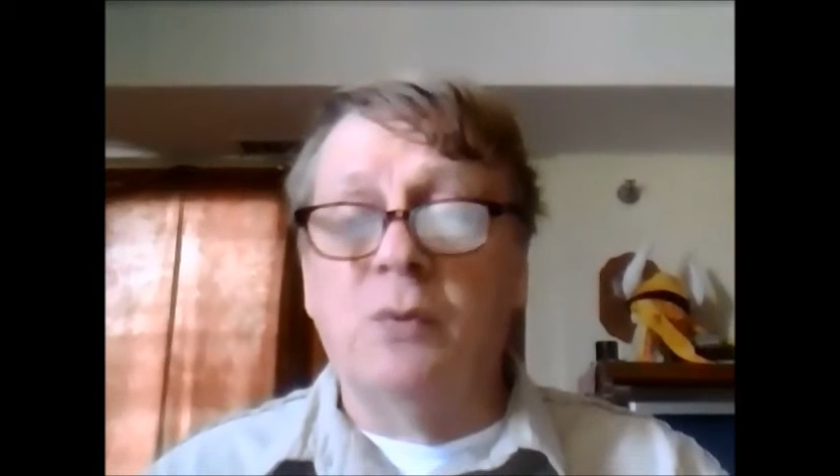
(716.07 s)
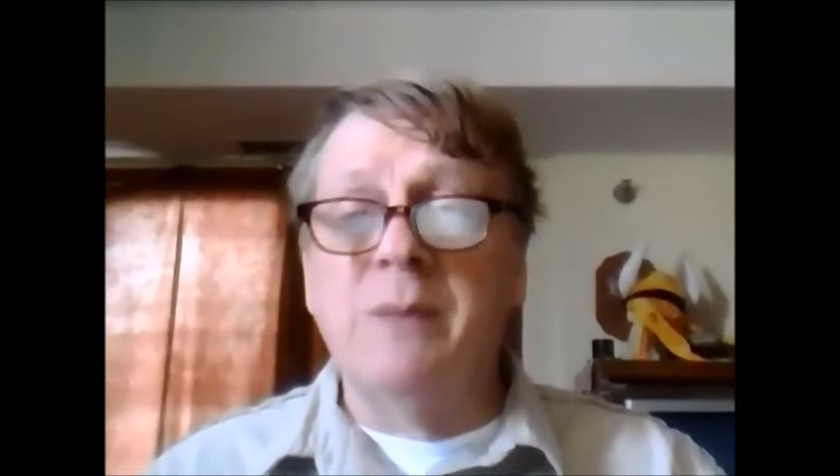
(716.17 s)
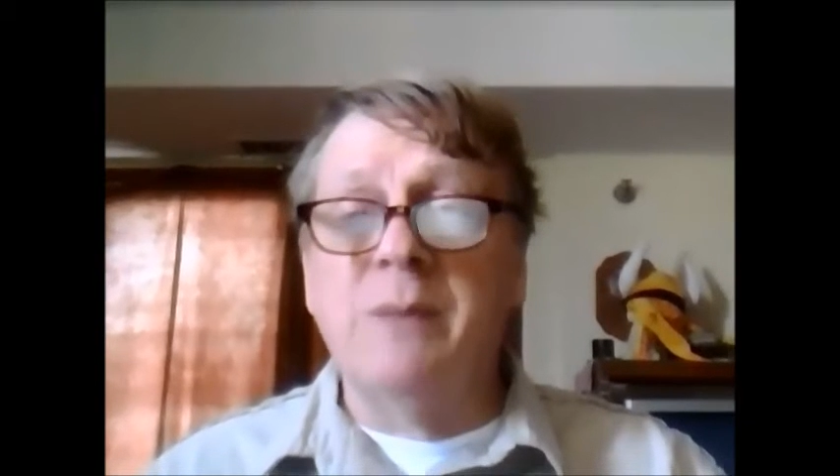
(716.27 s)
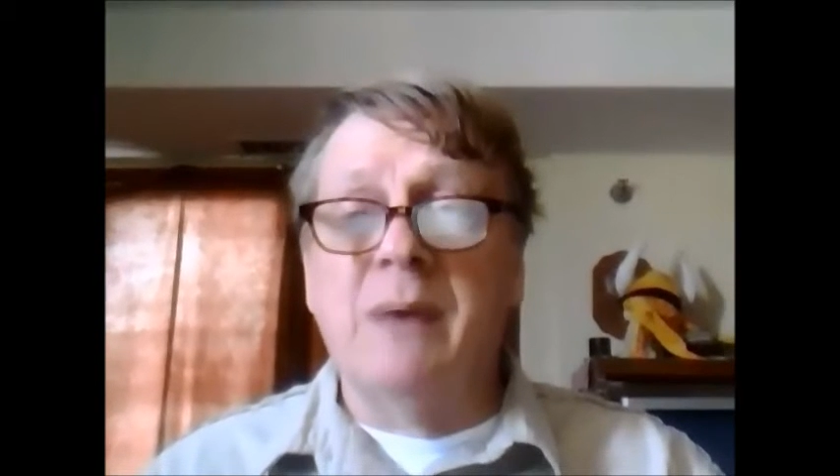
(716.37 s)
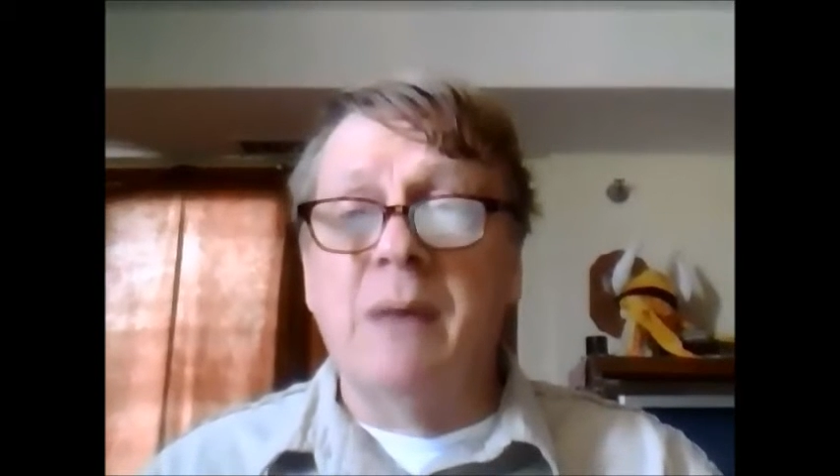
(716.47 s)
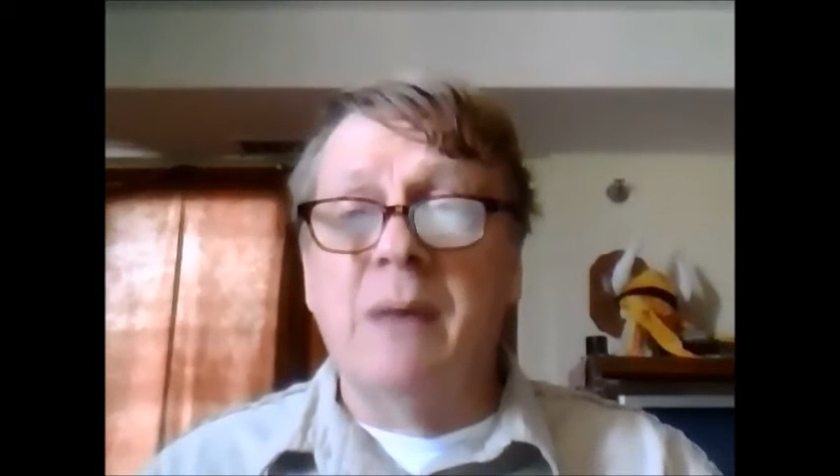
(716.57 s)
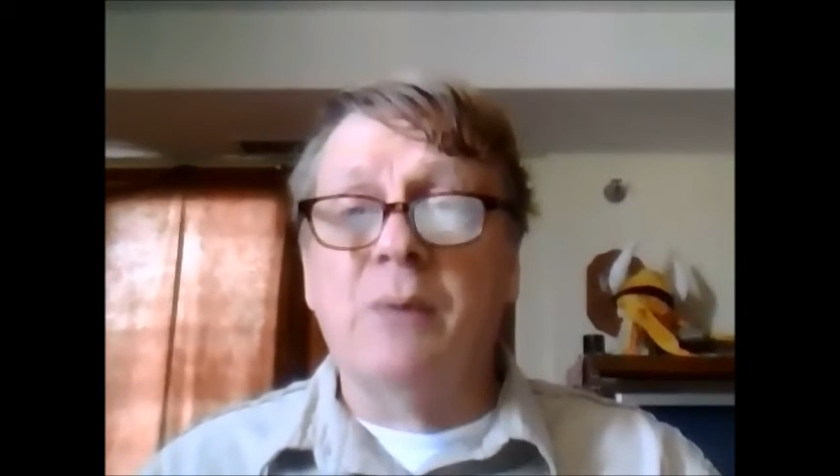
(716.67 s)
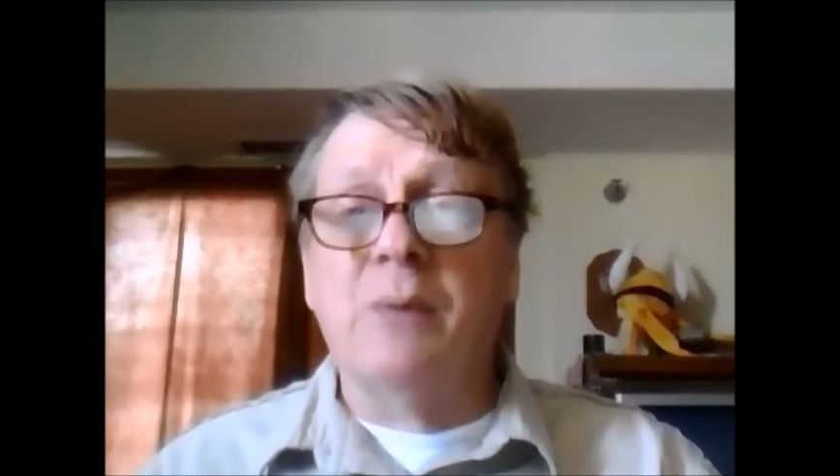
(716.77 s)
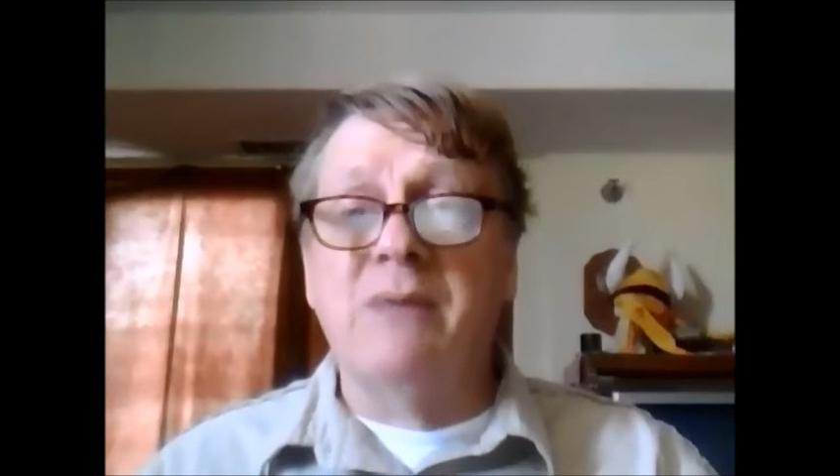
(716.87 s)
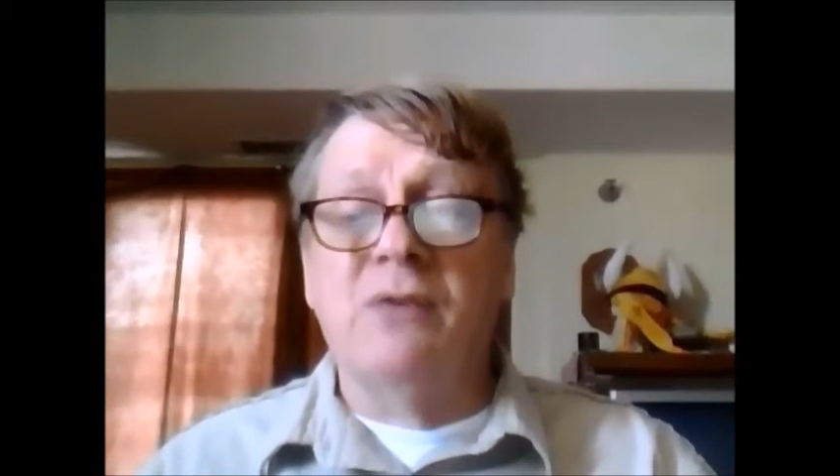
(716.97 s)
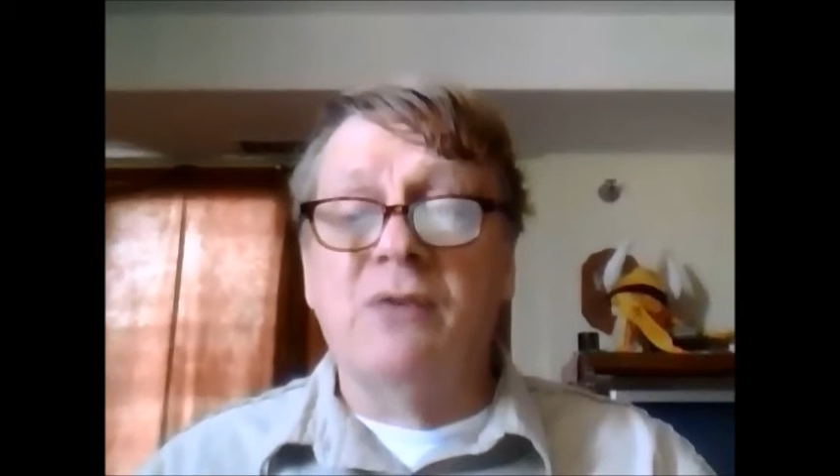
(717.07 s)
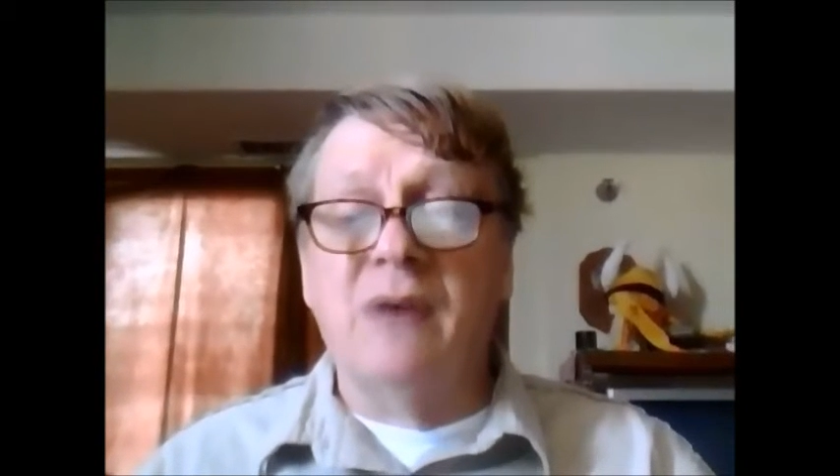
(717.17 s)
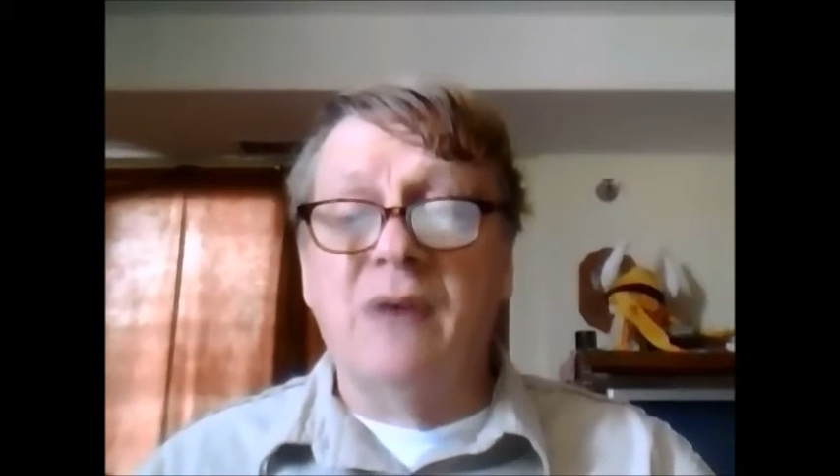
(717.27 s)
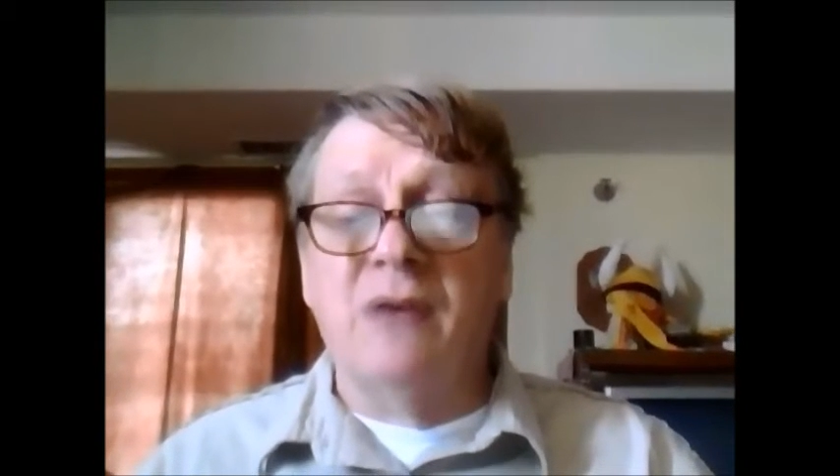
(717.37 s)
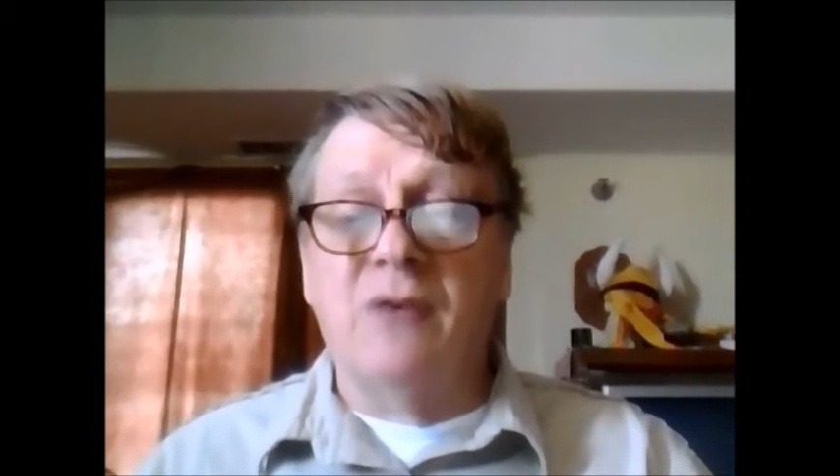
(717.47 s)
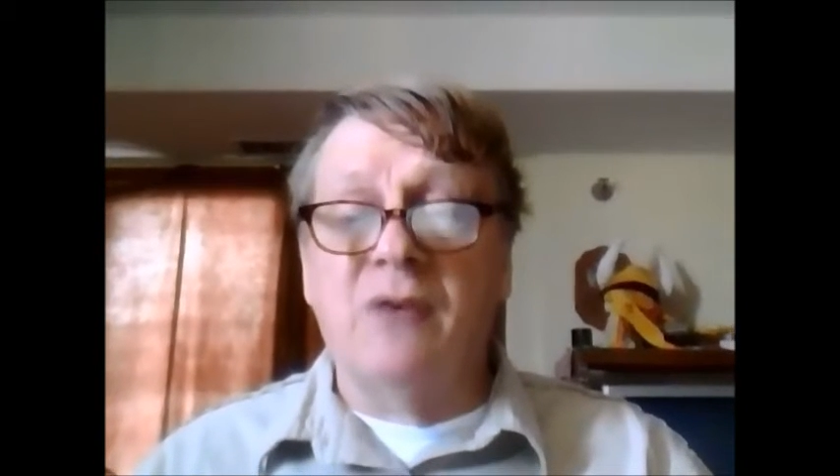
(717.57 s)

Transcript: repay previous debts,